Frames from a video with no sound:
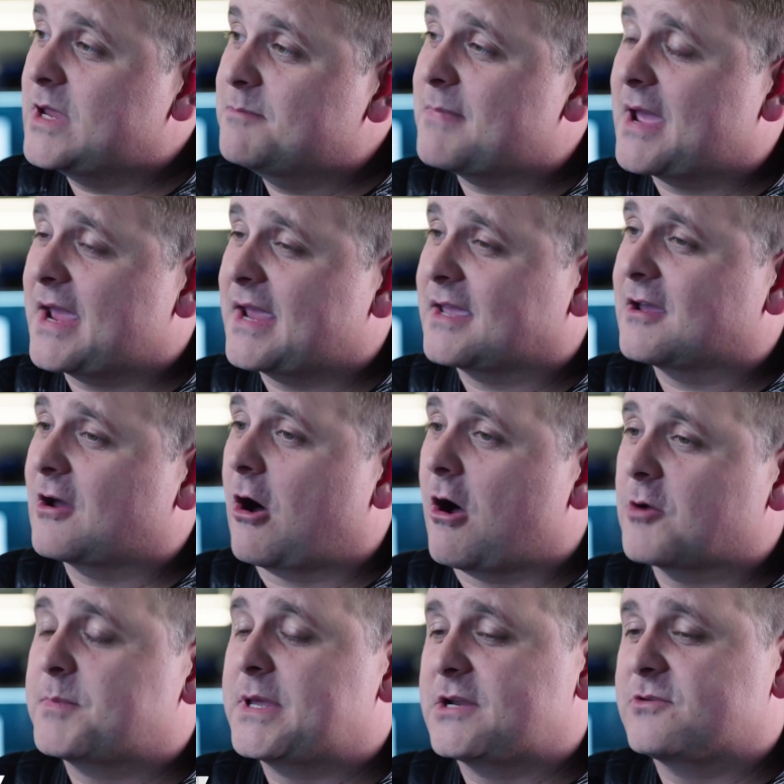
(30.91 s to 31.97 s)
we make
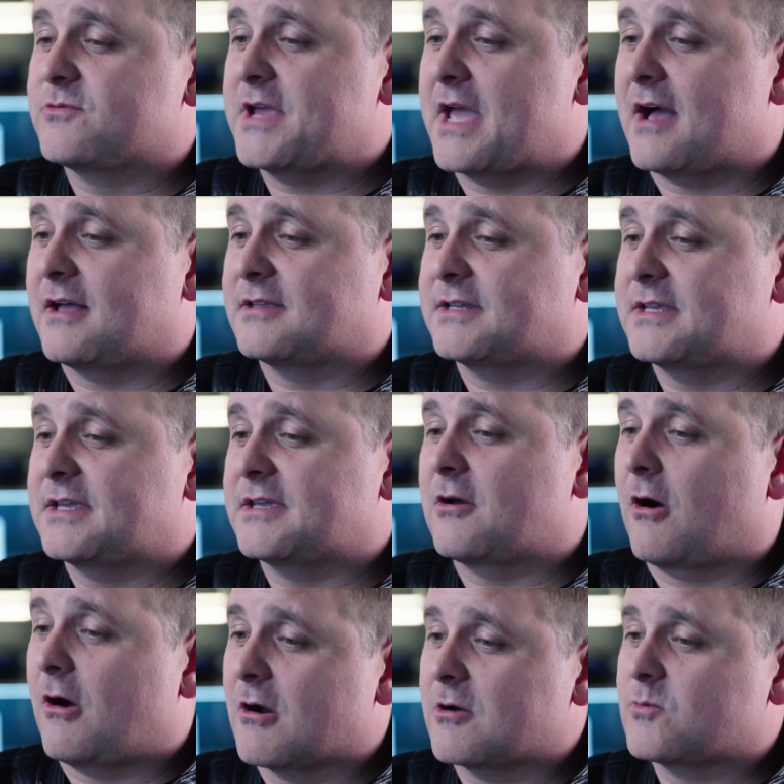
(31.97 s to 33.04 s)
augmented reality
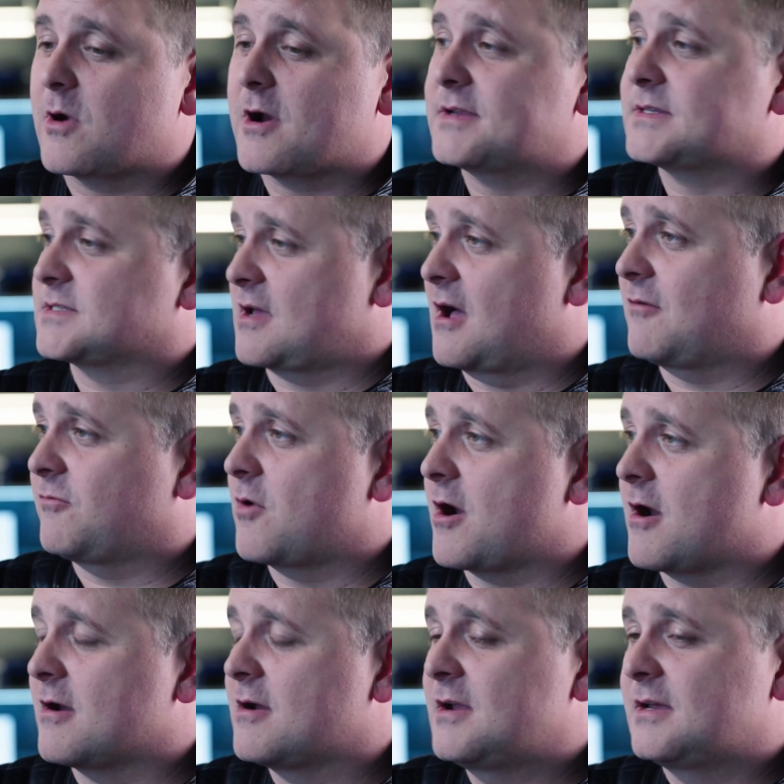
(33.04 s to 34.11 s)
hardware and
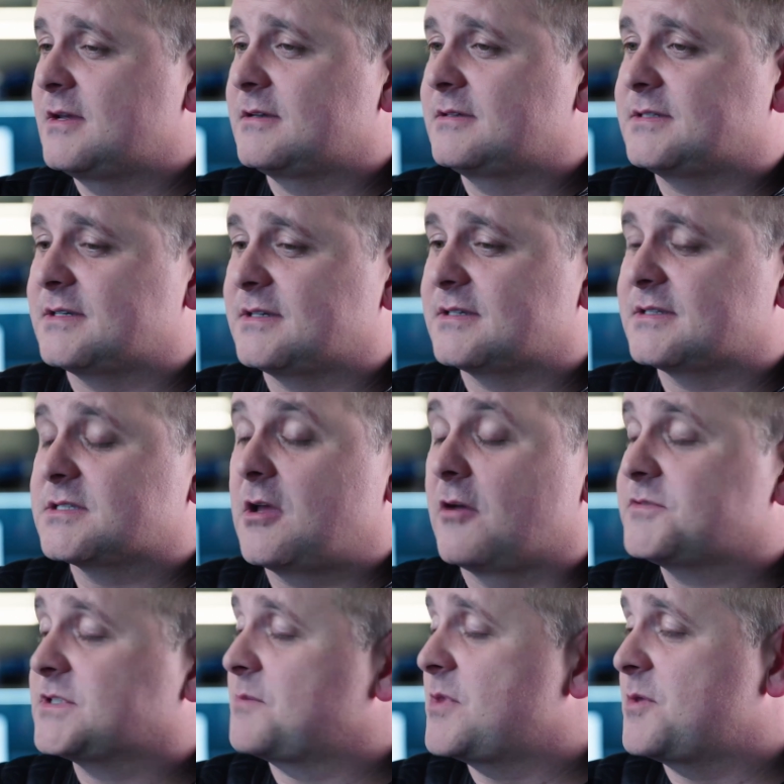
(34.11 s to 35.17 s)
software to
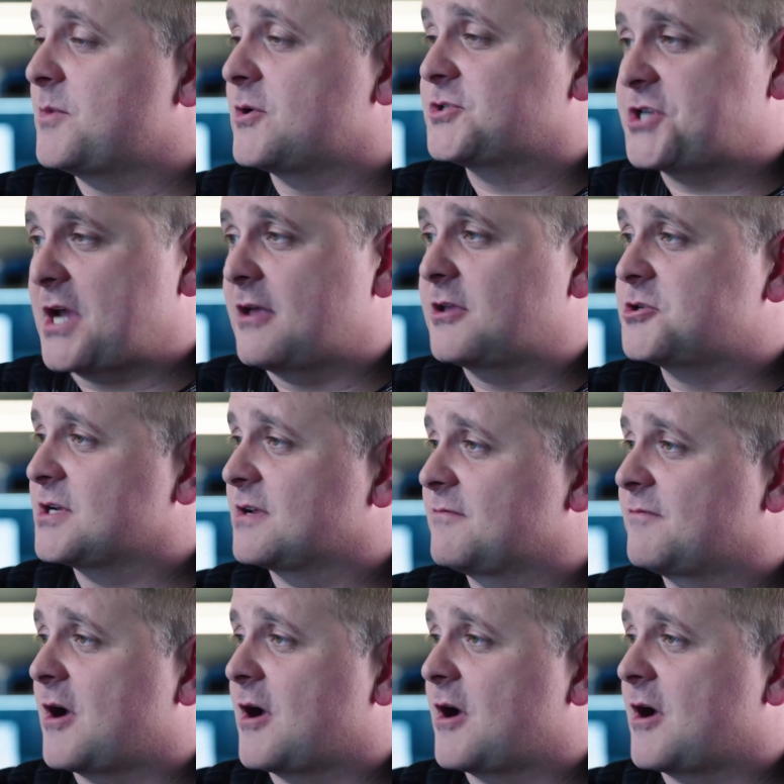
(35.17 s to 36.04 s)
solve some of the most challenging